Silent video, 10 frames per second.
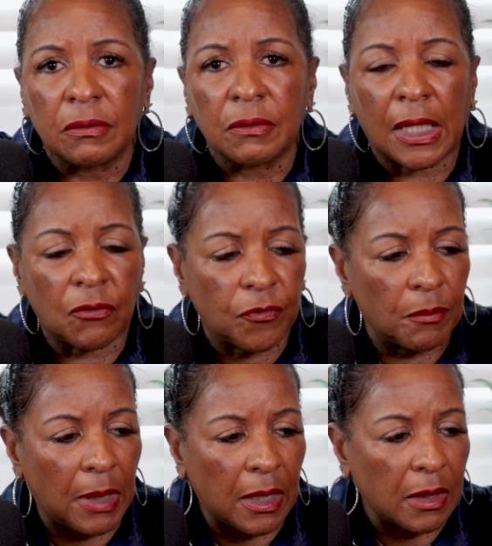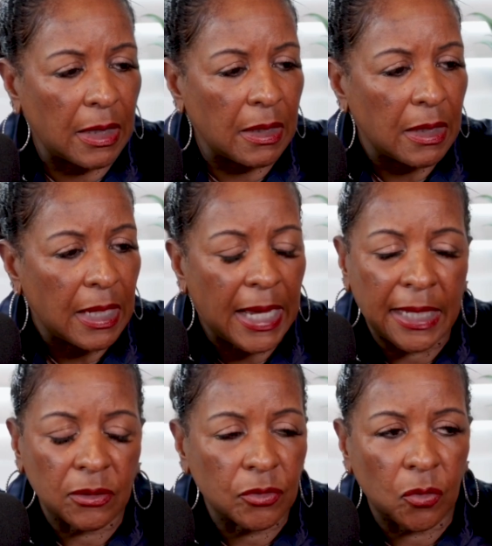like from I
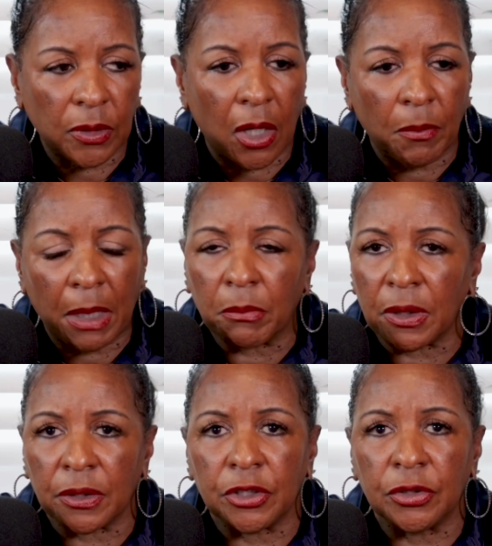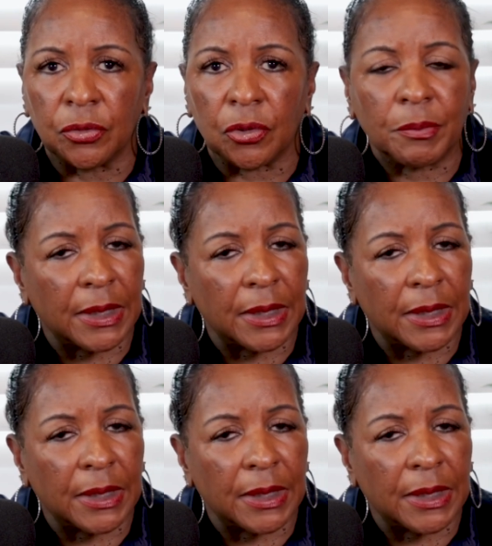don't know what all my mother endured,